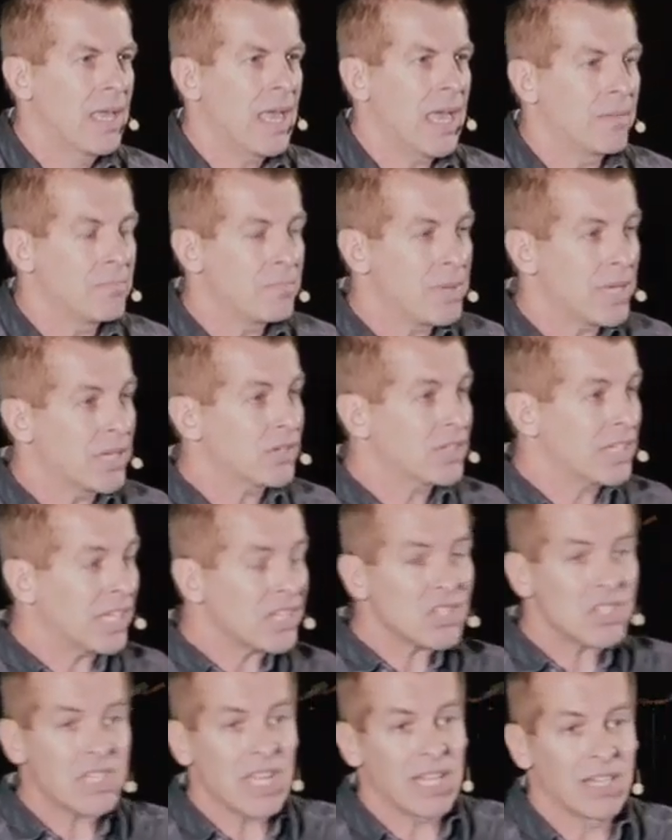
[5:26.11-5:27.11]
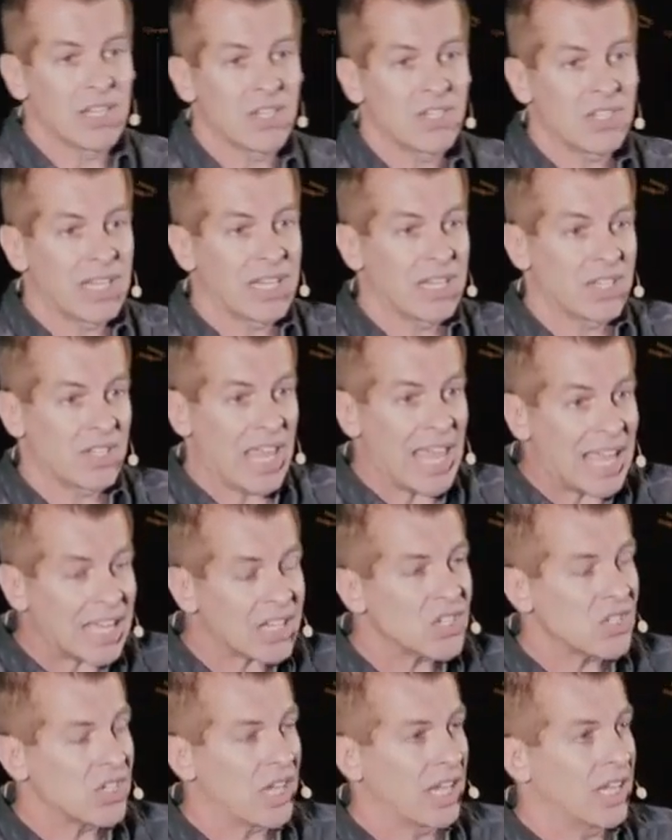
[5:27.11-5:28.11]
And Peter does tell us that as
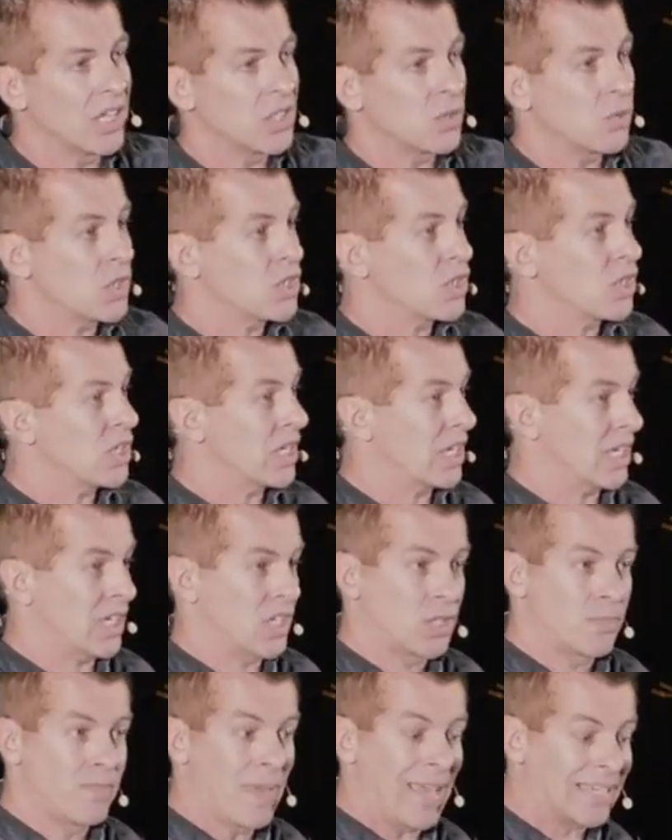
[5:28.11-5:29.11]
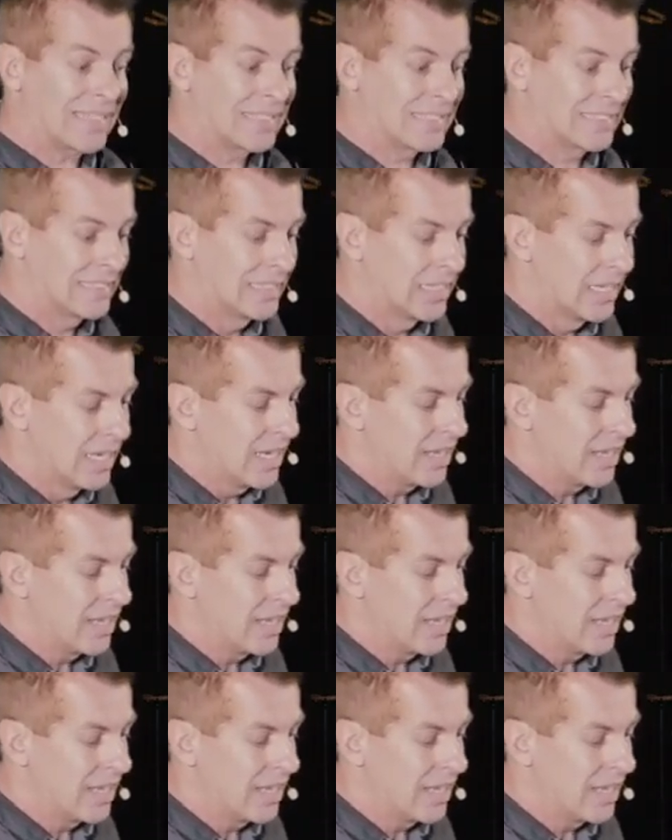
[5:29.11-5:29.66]
exiles, we should expect